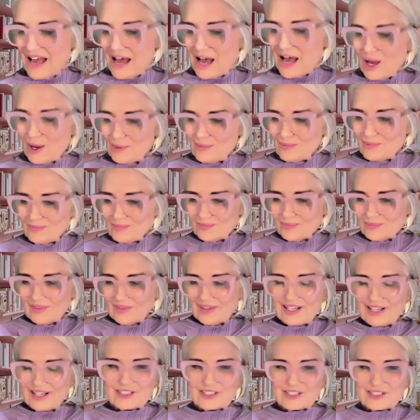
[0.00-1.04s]

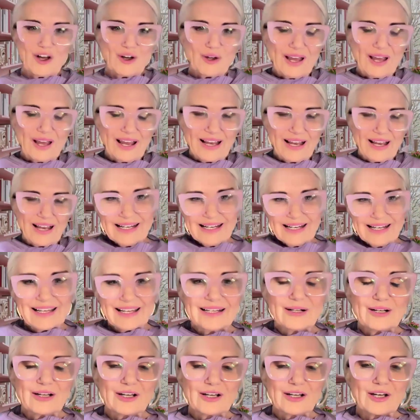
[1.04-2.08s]
So in
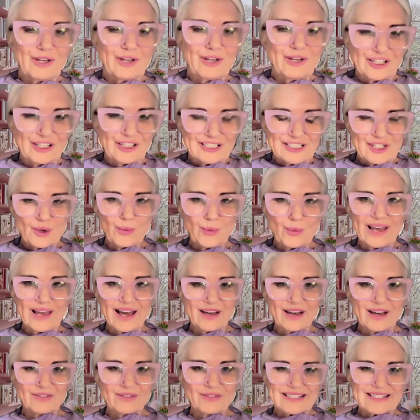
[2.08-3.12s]
the community, we
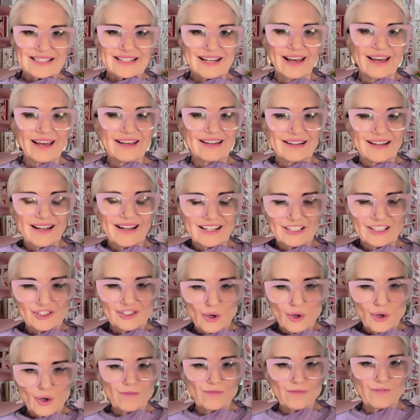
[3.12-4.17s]
have a saying that
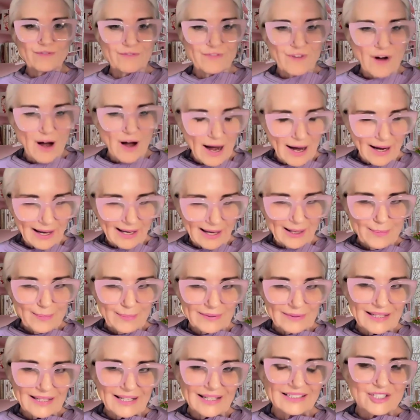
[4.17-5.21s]
your
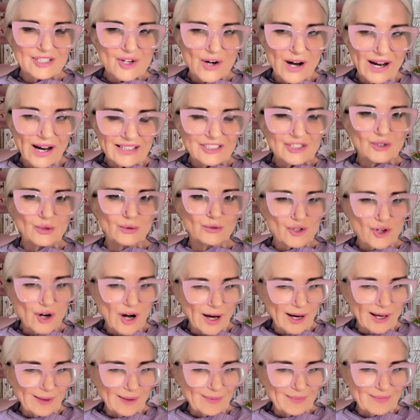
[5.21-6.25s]
vibe attracts your
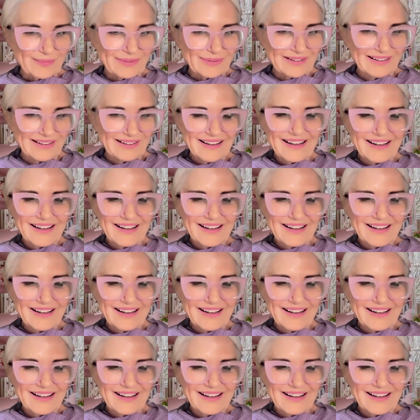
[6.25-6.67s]
tribe.